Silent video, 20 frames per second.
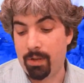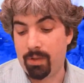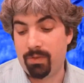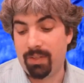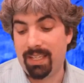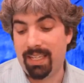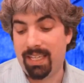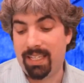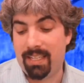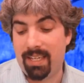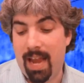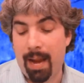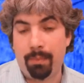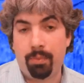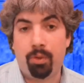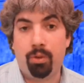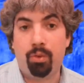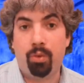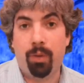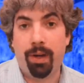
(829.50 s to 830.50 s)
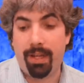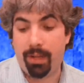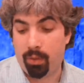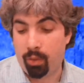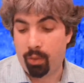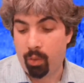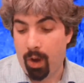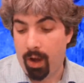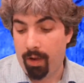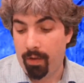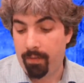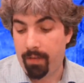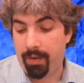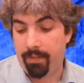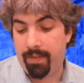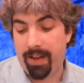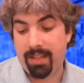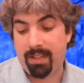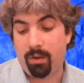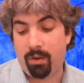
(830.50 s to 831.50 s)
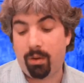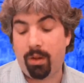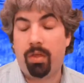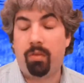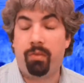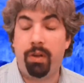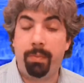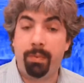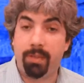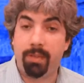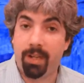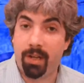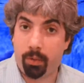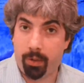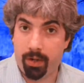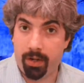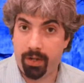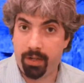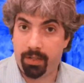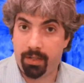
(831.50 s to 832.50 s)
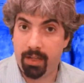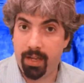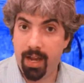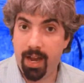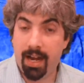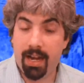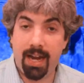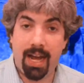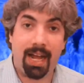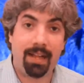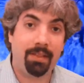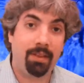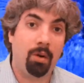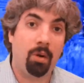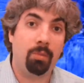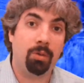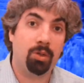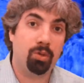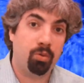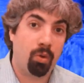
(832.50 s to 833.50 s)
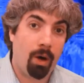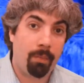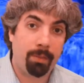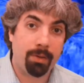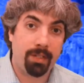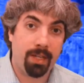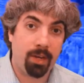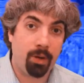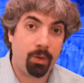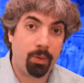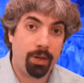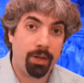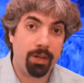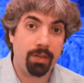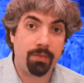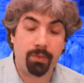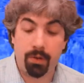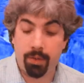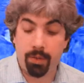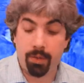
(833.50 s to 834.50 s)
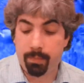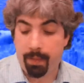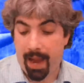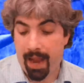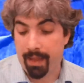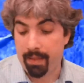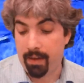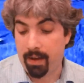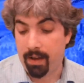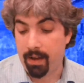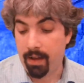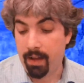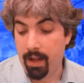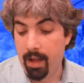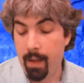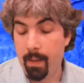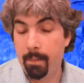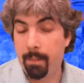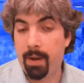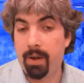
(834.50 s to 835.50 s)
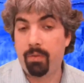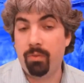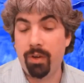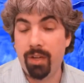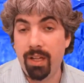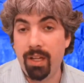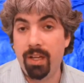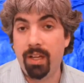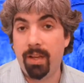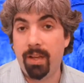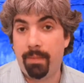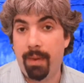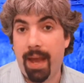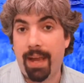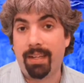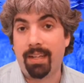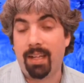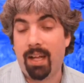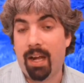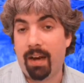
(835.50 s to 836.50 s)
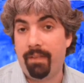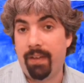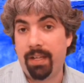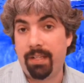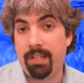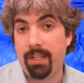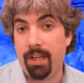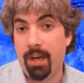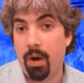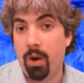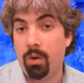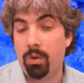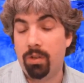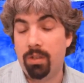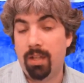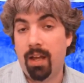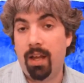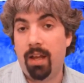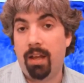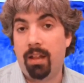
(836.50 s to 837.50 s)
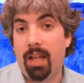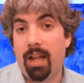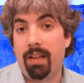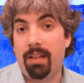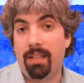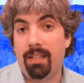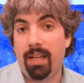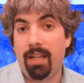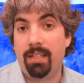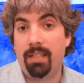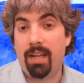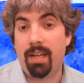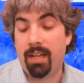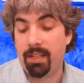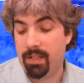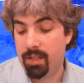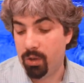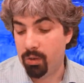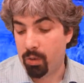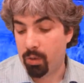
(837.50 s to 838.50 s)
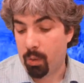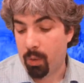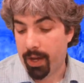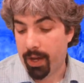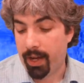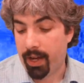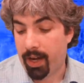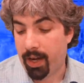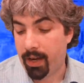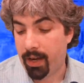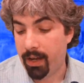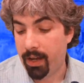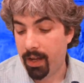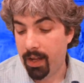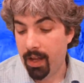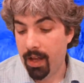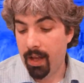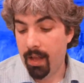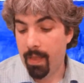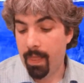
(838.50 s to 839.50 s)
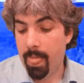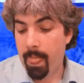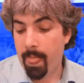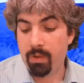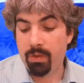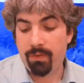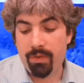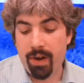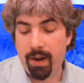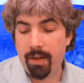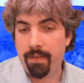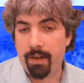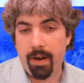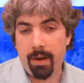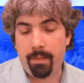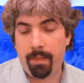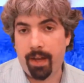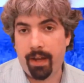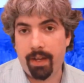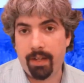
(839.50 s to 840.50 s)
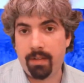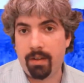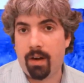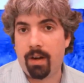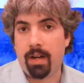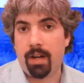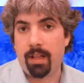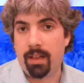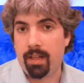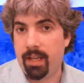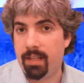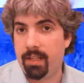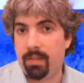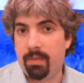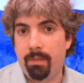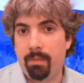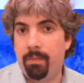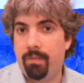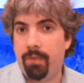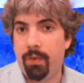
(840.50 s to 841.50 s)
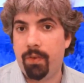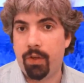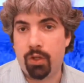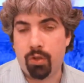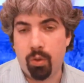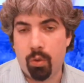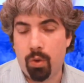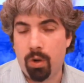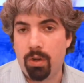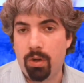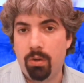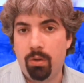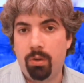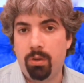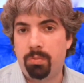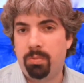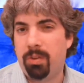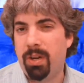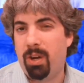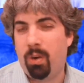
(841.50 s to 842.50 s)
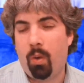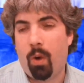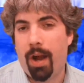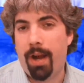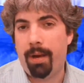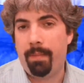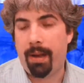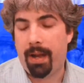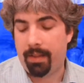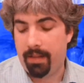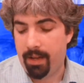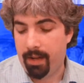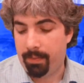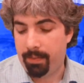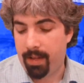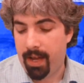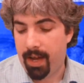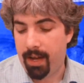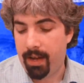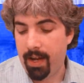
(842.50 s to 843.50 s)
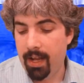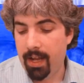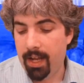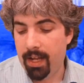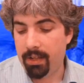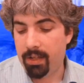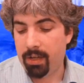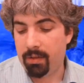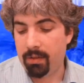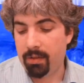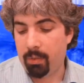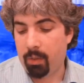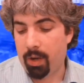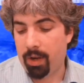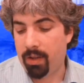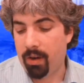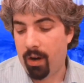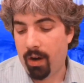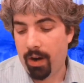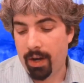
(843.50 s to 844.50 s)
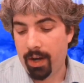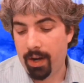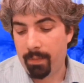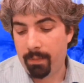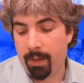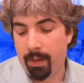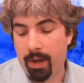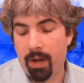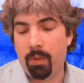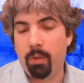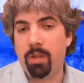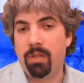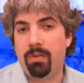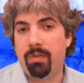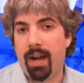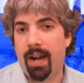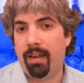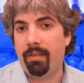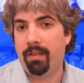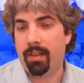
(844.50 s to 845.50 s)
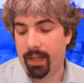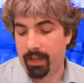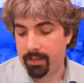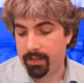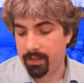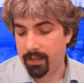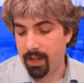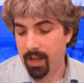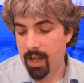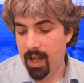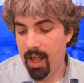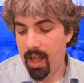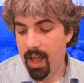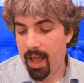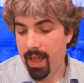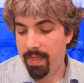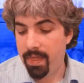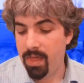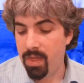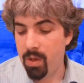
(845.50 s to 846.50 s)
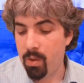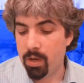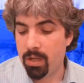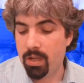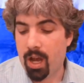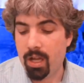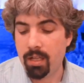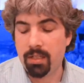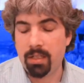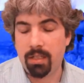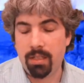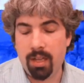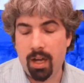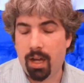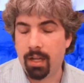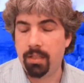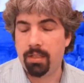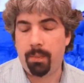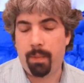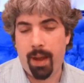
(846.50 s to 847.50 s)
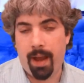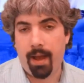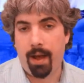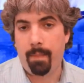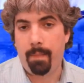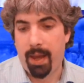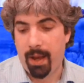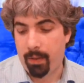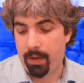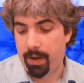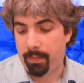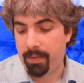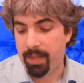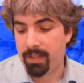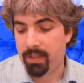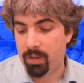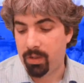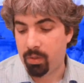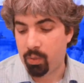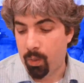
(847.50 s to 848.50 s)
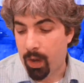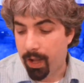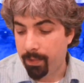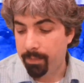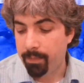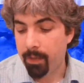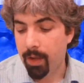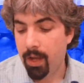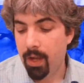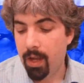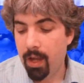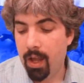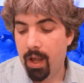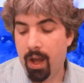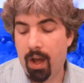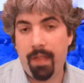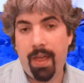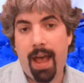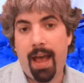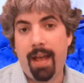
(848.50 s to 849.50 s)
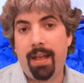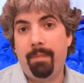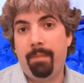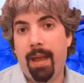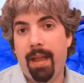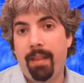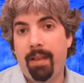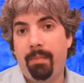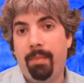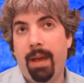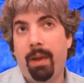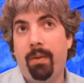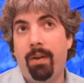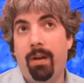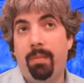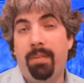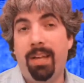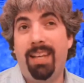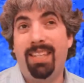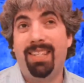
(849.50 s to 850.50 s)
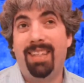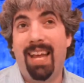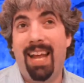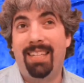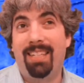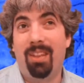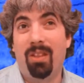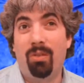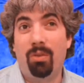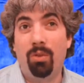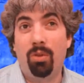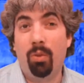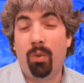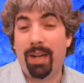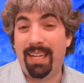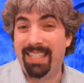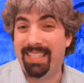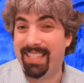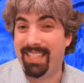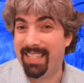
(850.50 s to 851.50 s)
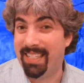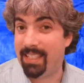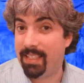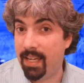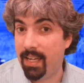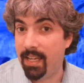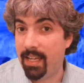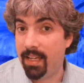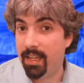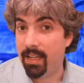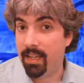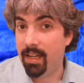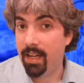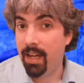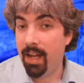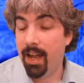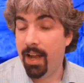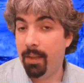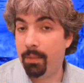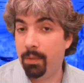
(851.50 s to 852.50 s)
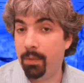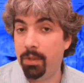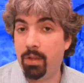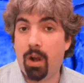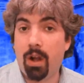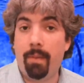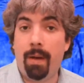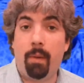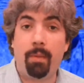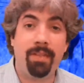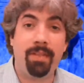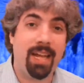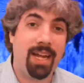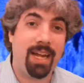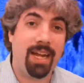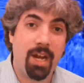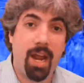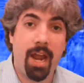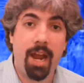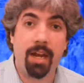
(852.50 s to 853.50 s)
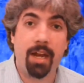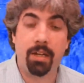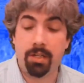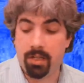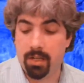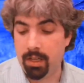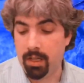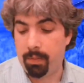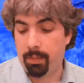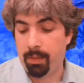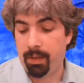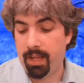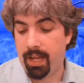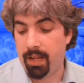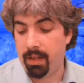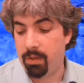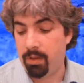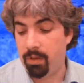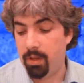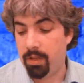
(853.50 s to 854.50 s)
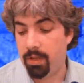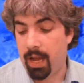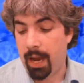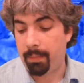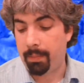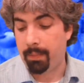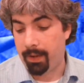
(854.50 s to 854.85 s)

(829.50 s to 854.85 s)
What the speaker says: released in April 2012, affecting 3% of queries, knocked almost 12% of queries for Panda, but it really impacted a lot of SEOs, a lot of the sites that SEOs were working on. It was very, very big. It targeted links for sure. Google was pretty quiet about the update in terms of what it targeted, but it was around links. And there were tons and tons of Penguin updates as well. Penguin updates lasted through 2016, and we'll talk about when that changed a little later through the timeline.